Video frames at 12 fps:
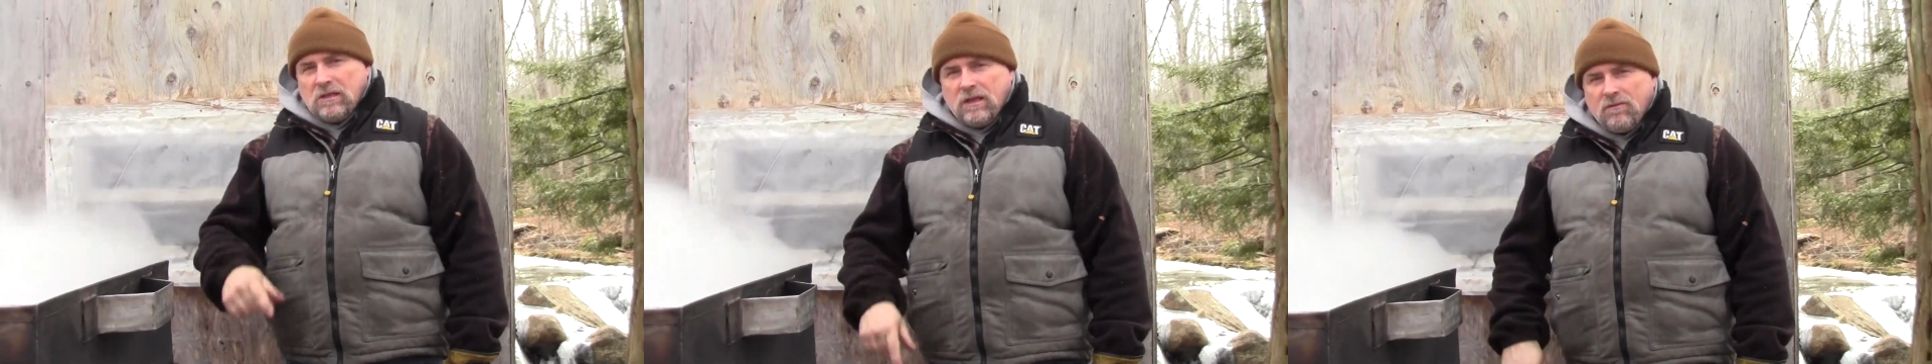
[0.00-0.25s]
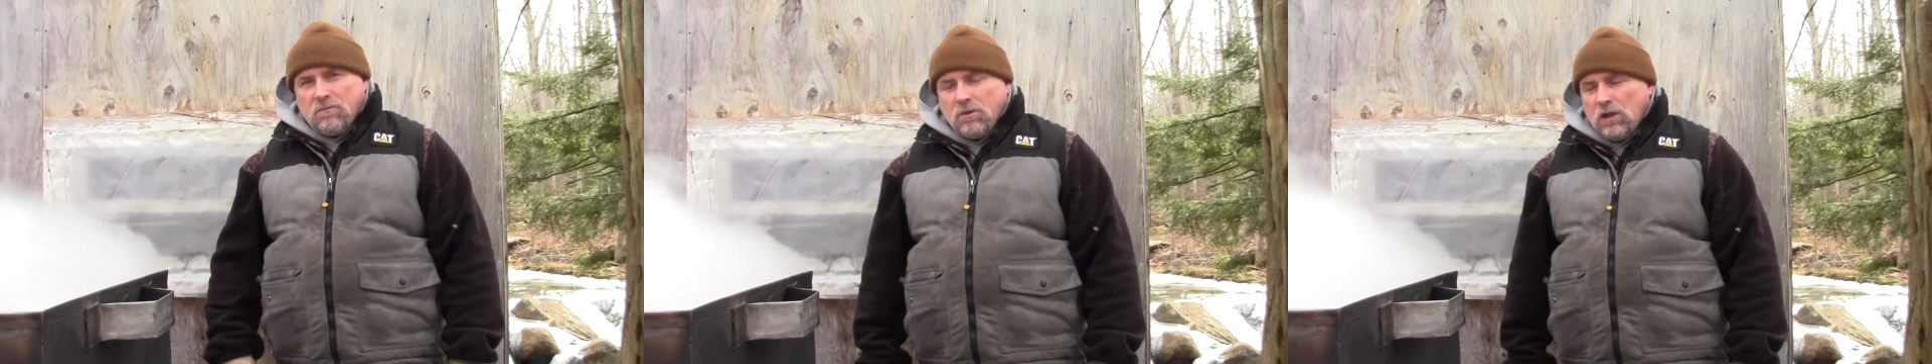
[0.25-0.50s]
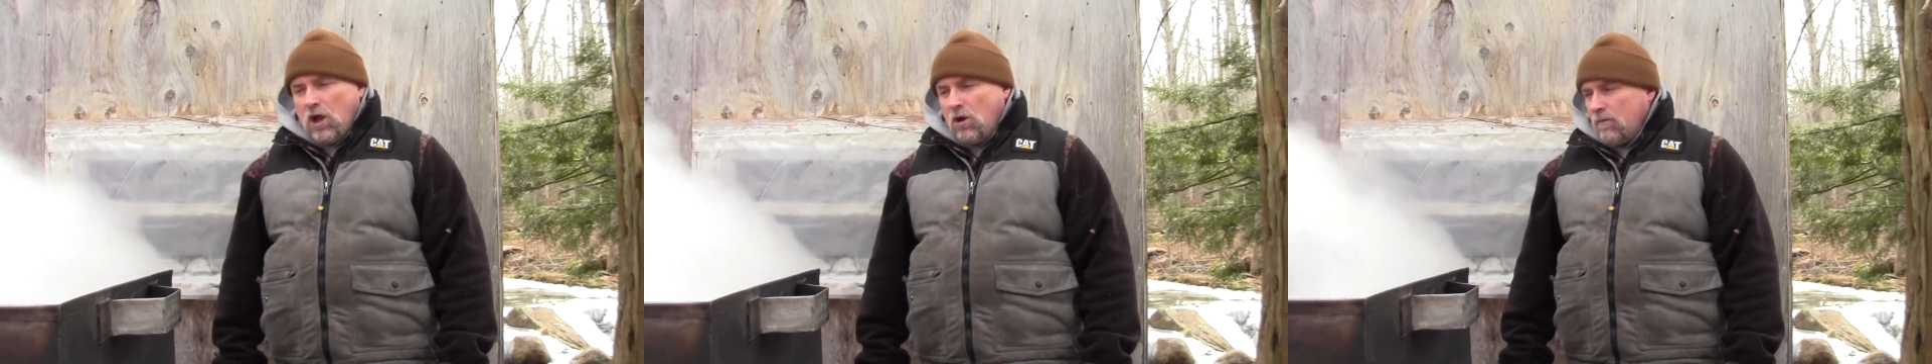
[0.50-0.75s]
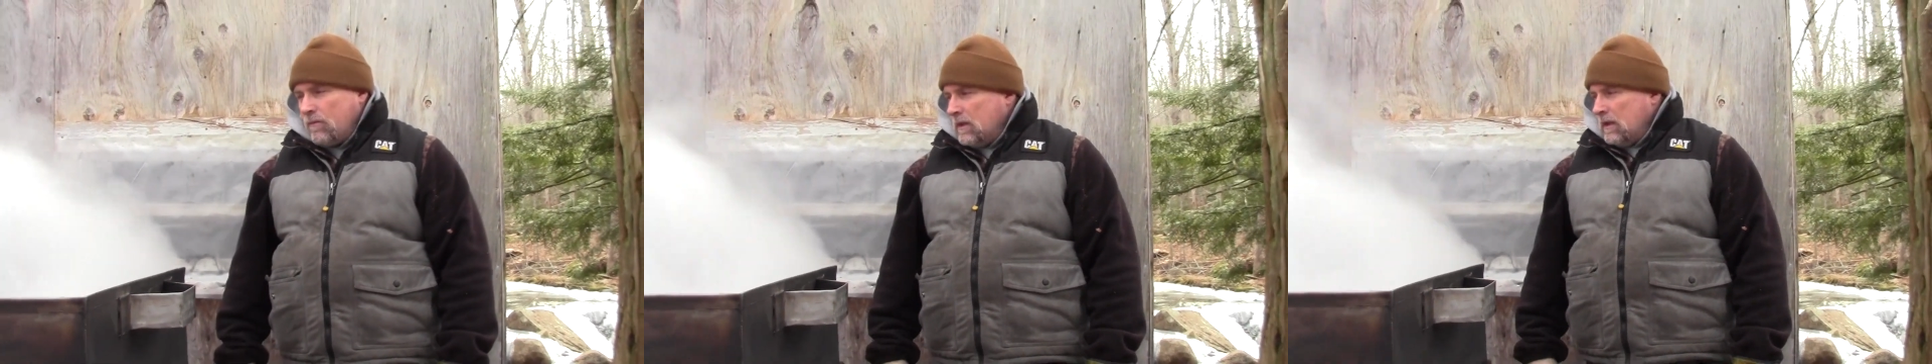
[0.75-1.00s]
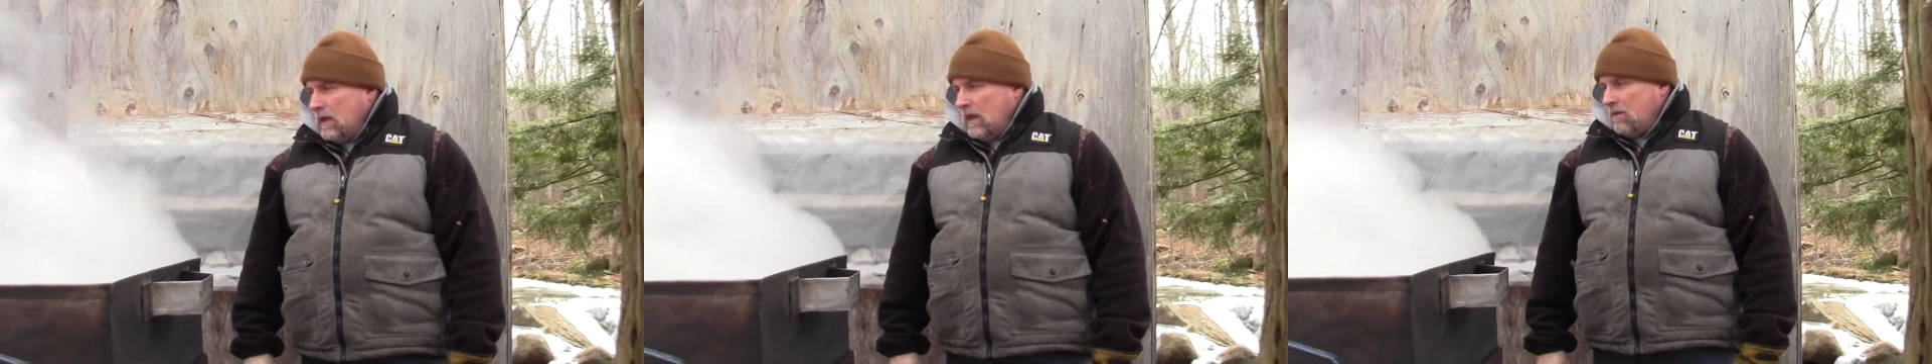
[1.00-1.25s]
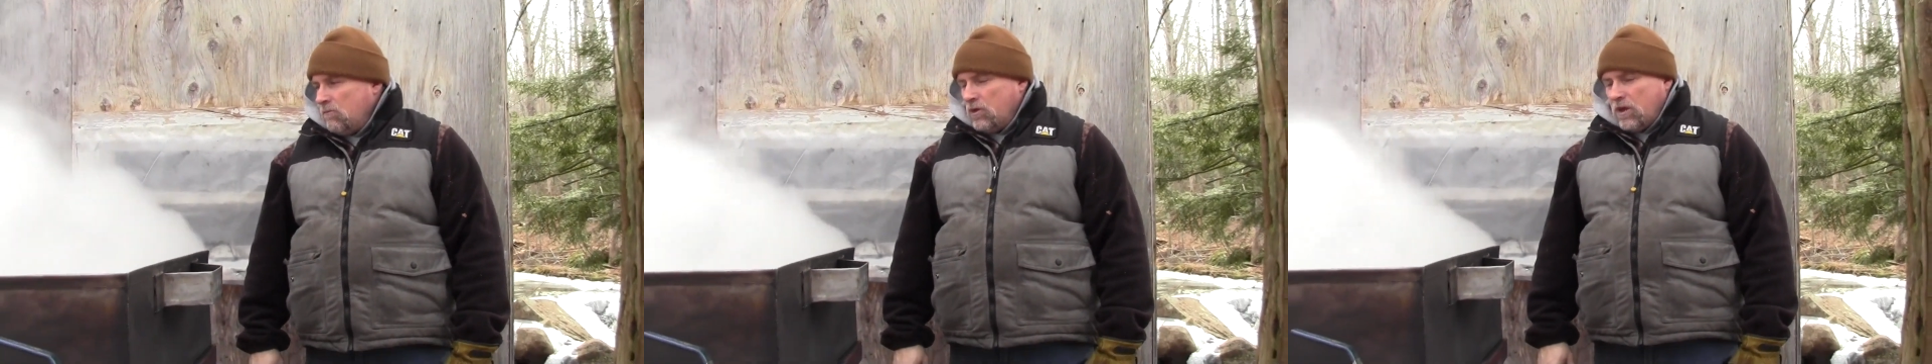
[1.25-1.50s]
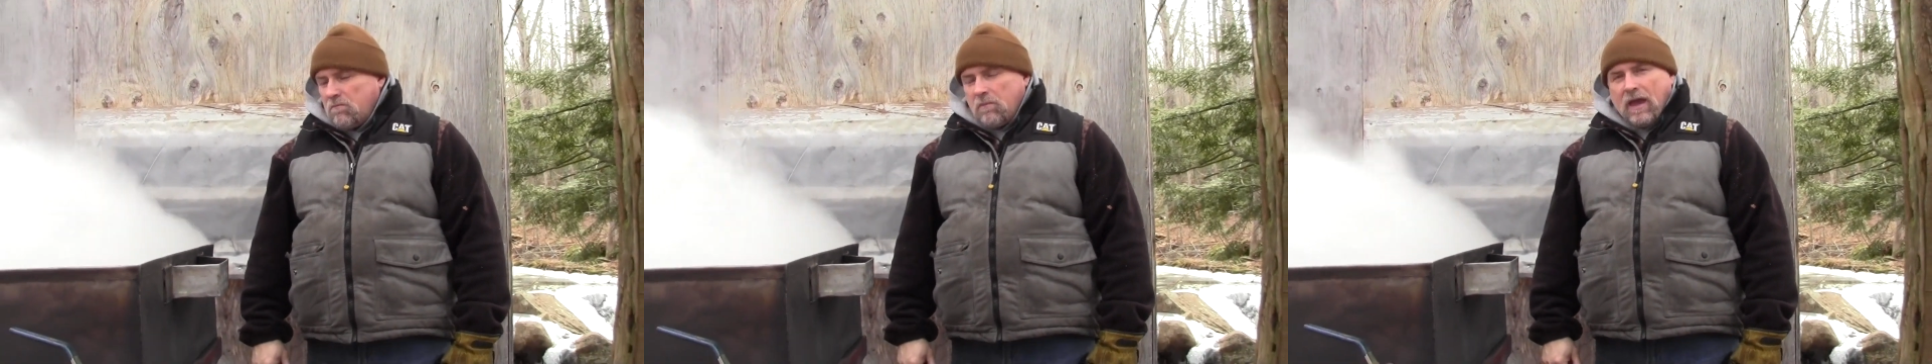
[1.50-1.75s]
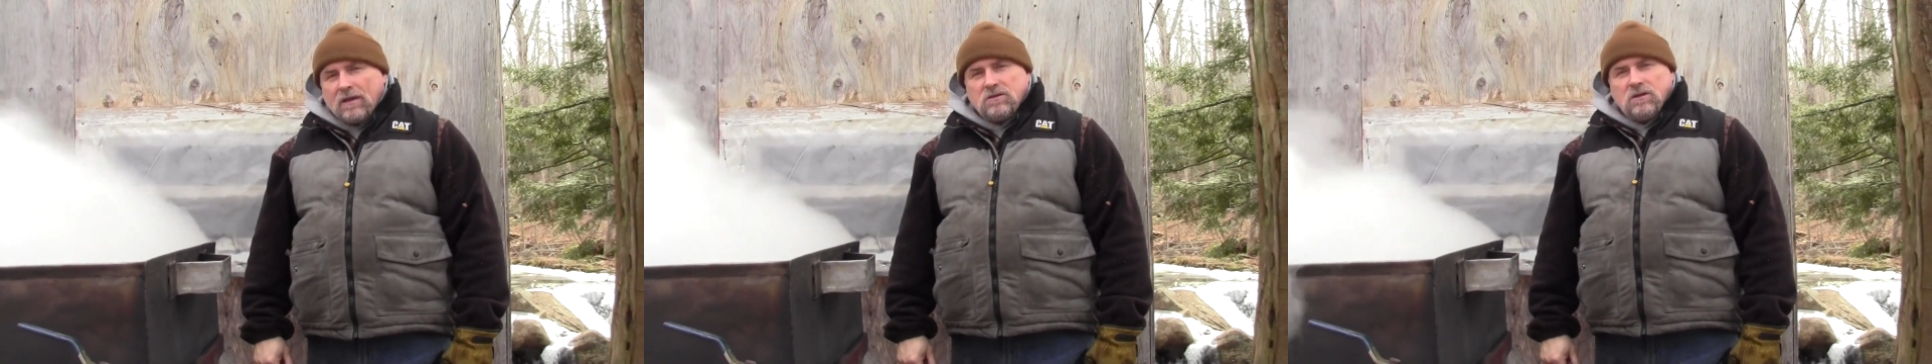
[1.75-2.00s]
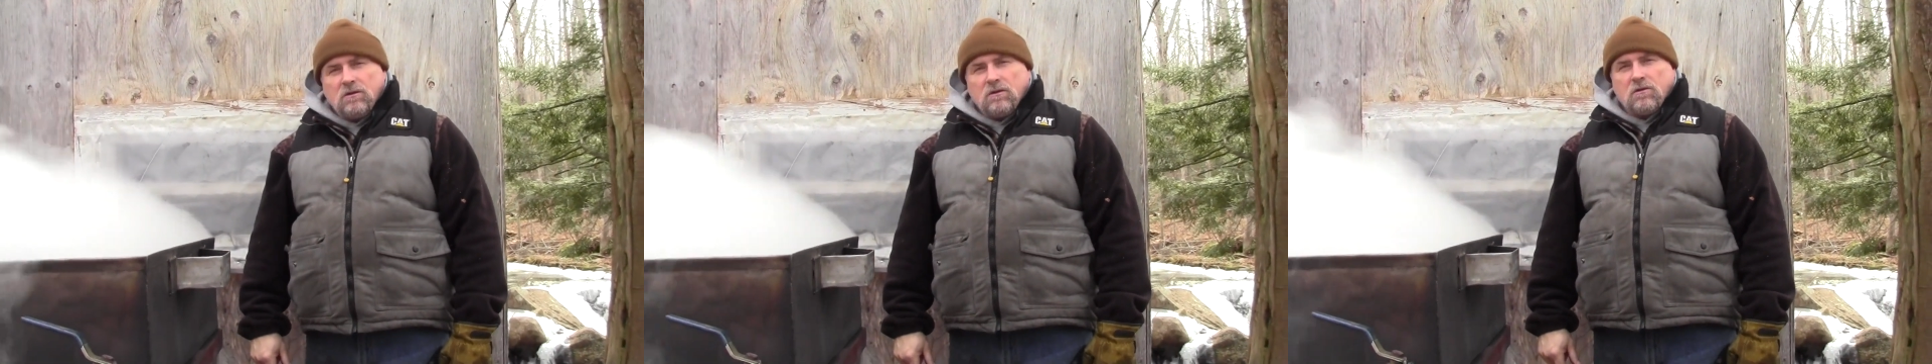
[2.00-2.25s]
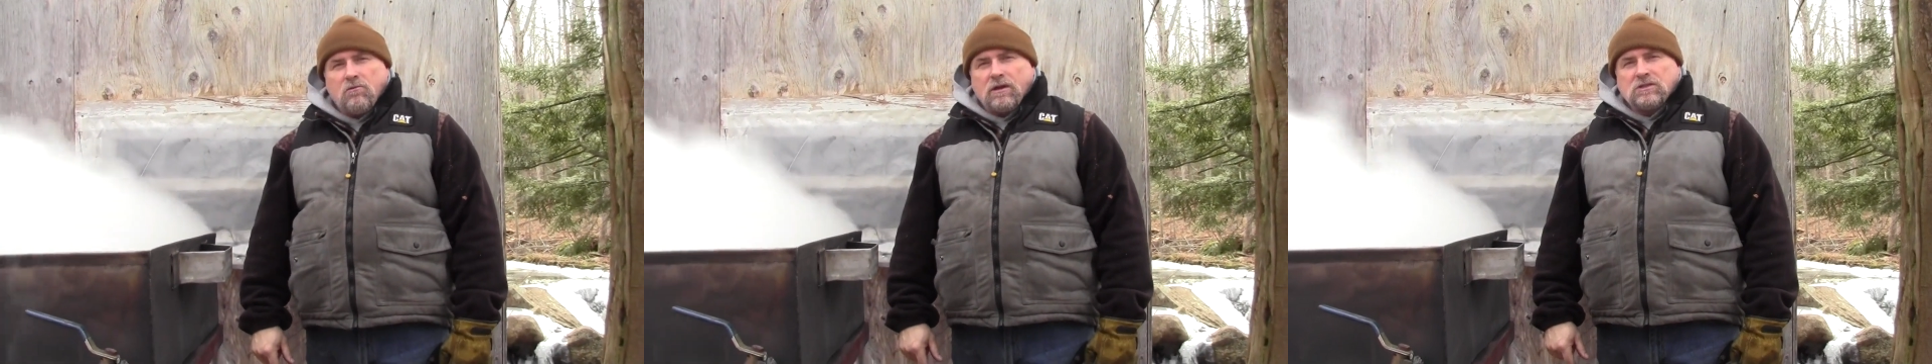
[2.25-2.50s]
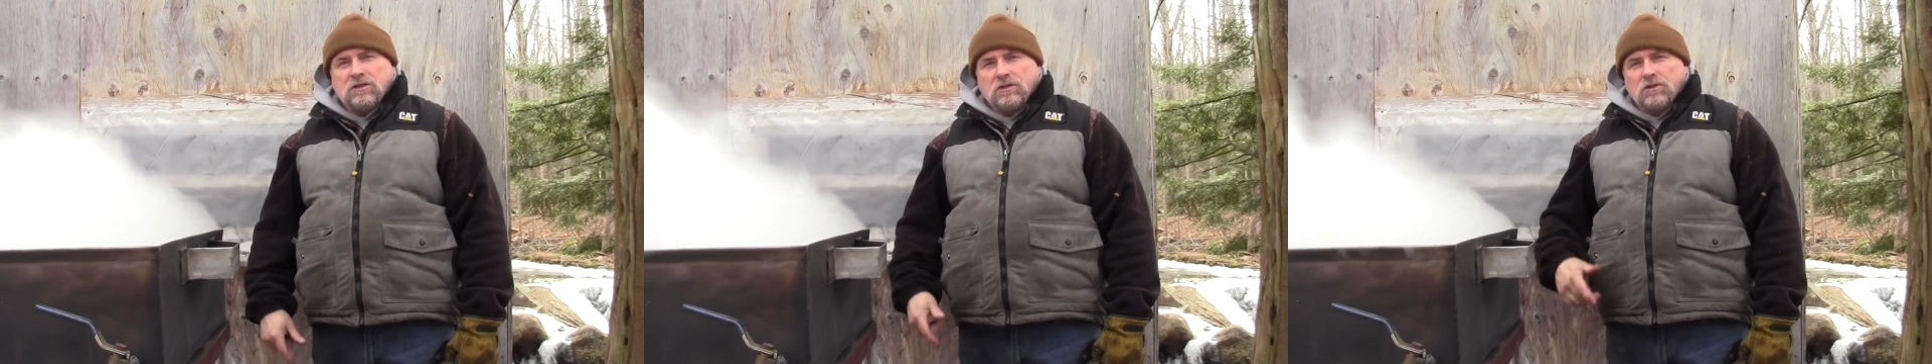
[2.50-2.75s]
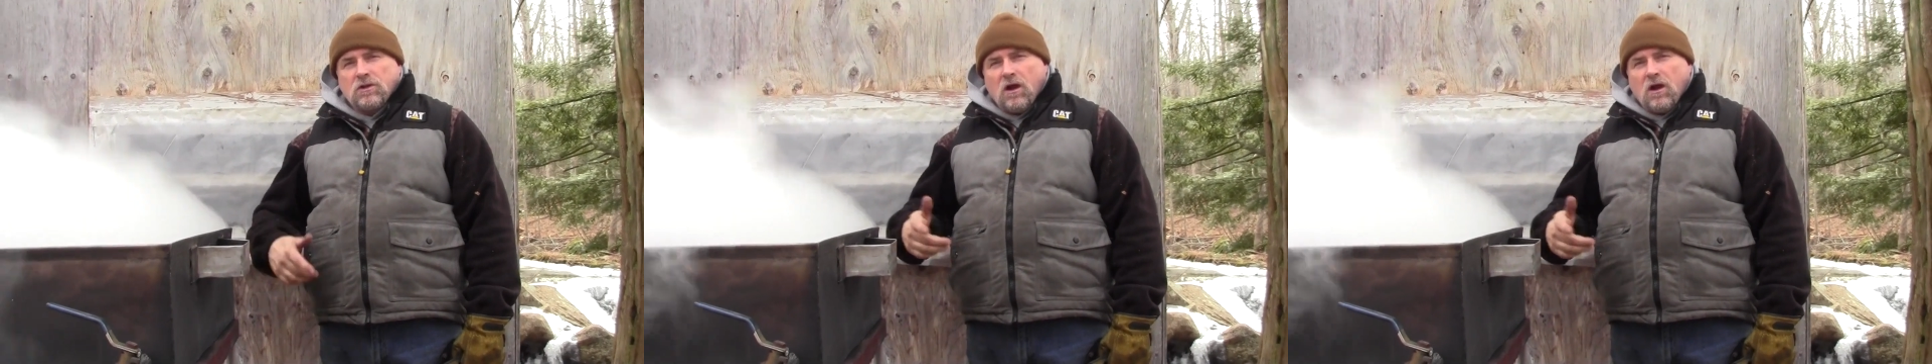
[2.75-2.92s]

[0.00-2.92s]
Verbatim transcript: leave them below, and we'll get back to your questions or